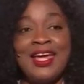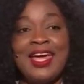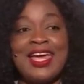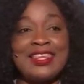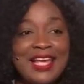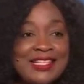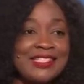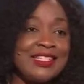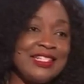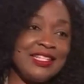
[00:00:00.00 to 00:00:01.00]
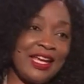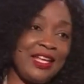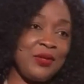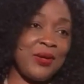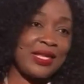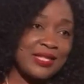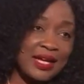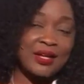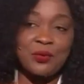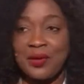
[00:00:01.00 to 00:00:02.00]
It doesn't in any way
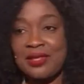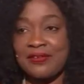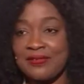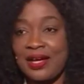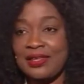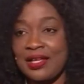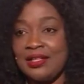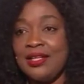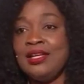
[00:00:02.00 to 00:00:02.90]
take away the fact that